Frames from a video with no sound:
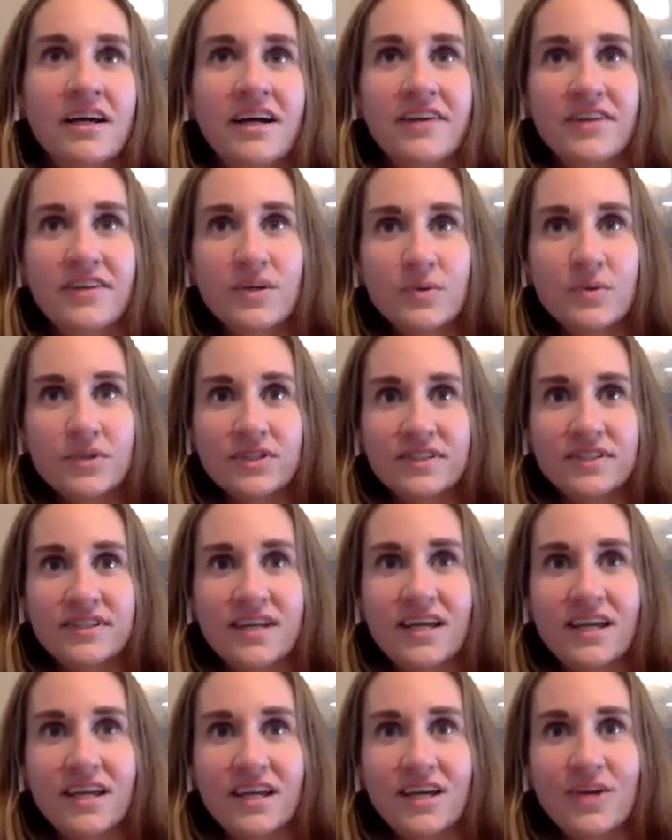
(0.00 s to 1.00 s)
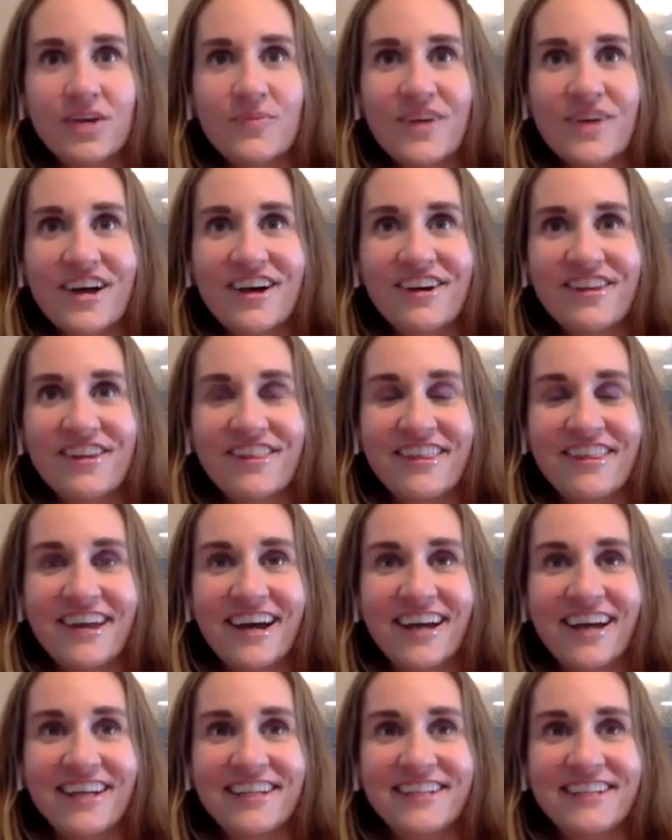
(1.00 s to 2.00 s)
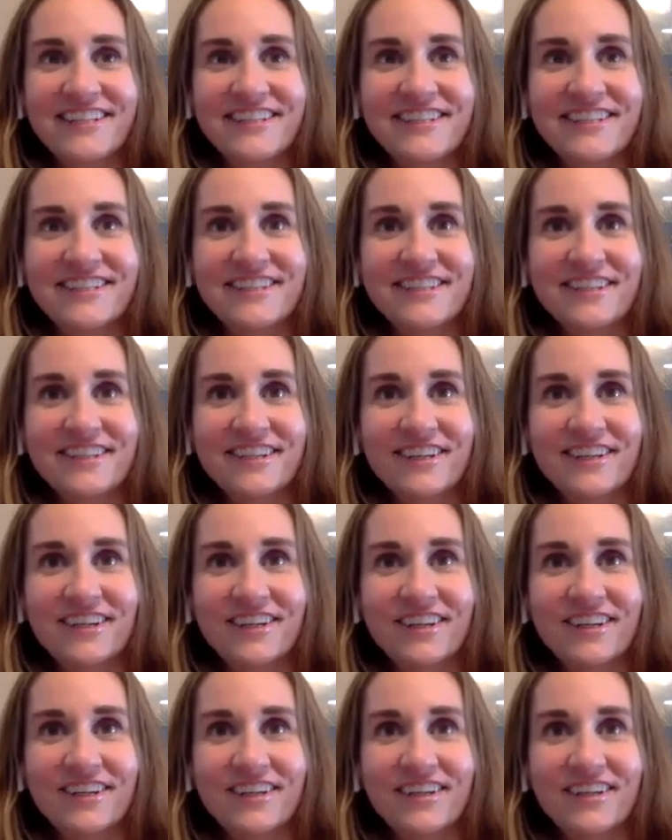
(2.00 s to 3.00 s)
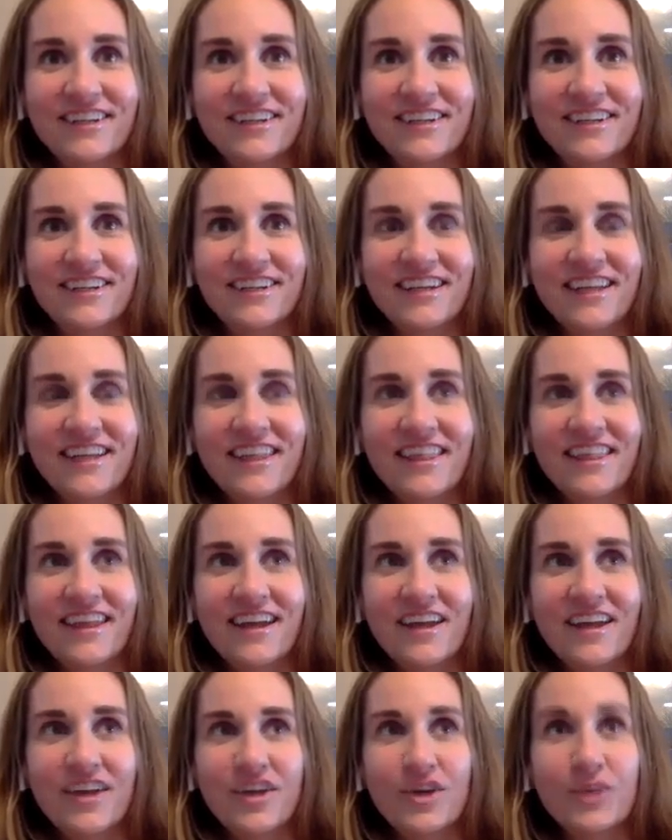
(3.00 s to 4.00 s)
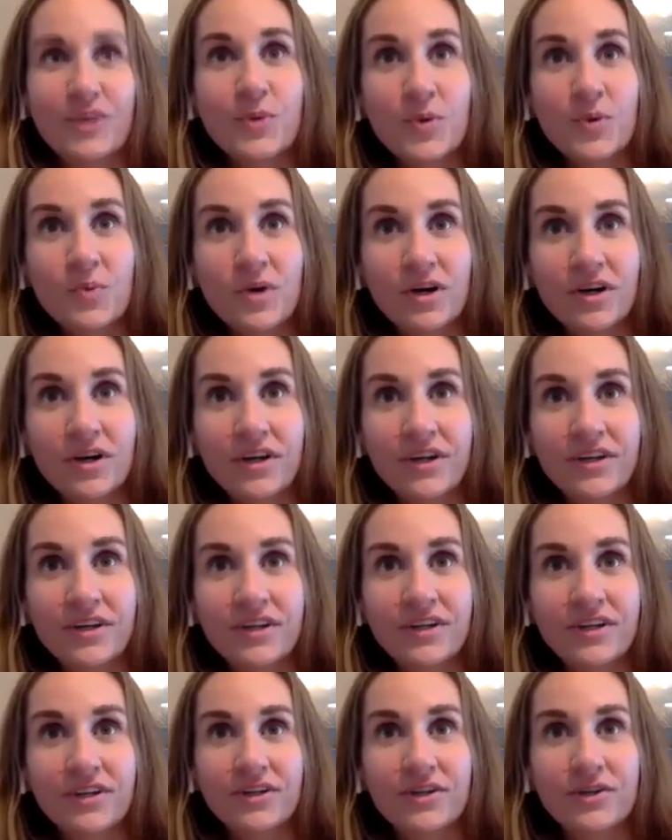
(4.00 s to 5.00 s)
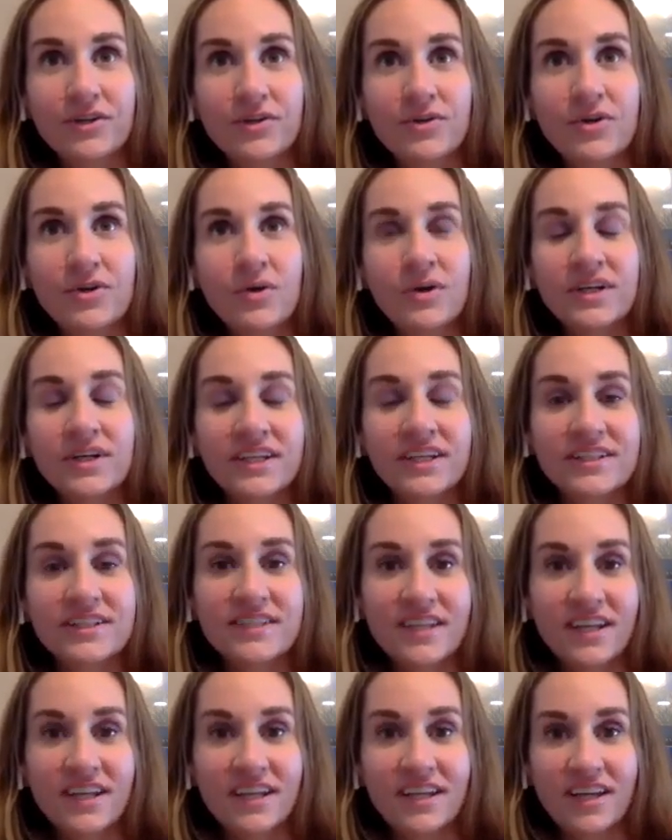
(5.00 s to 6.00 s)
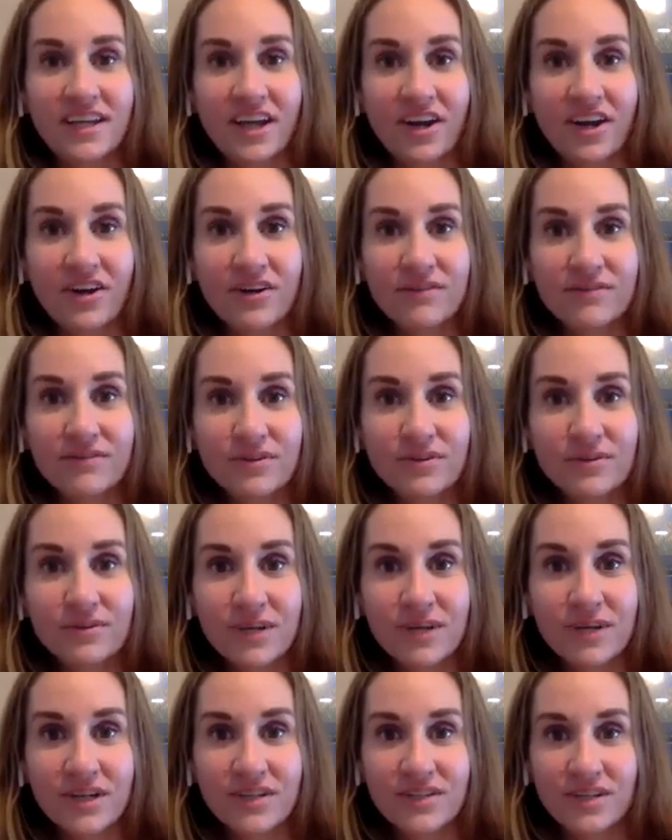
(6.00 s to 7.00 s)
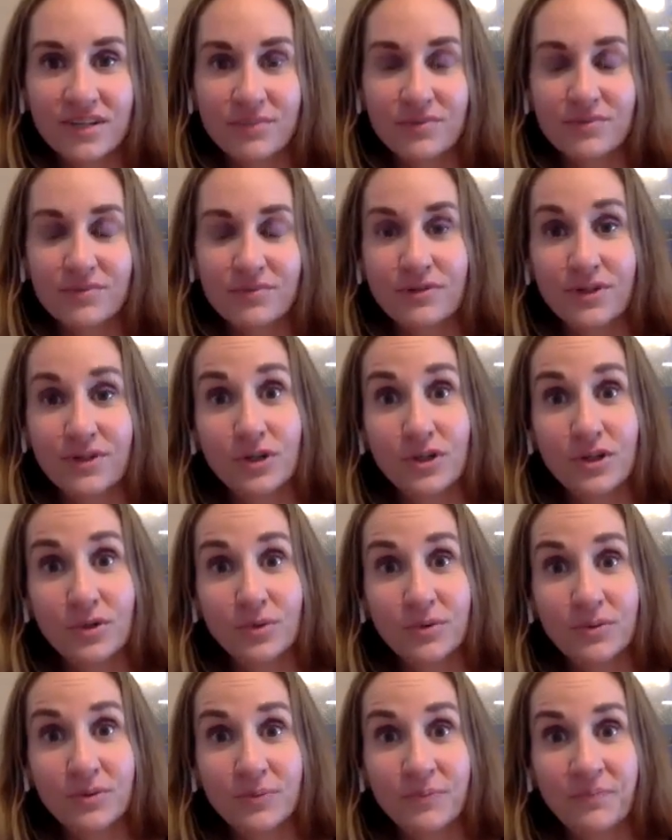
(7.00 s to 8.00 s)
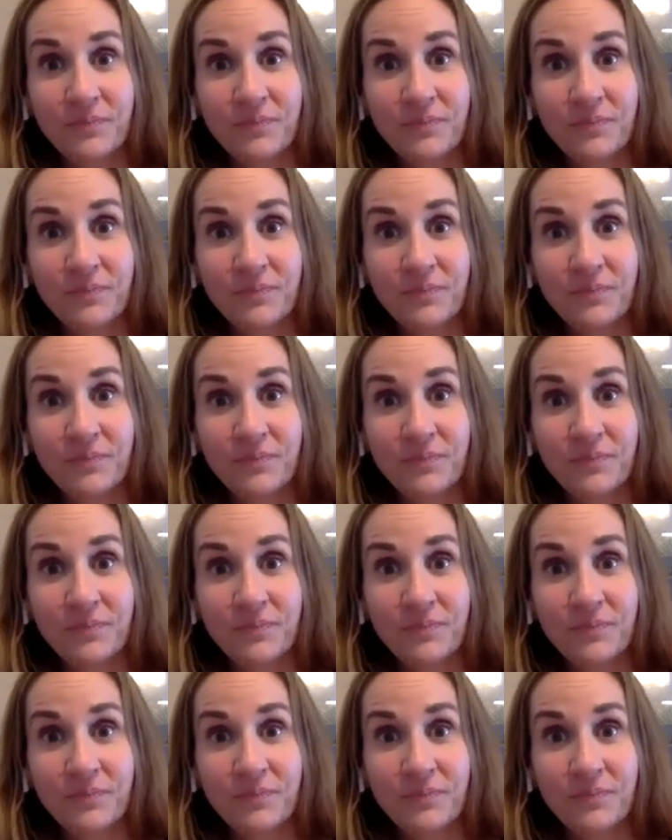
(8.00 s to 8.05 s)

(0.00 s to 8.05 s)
I think what I'll say about that is that number one, no one can take care of you except for you.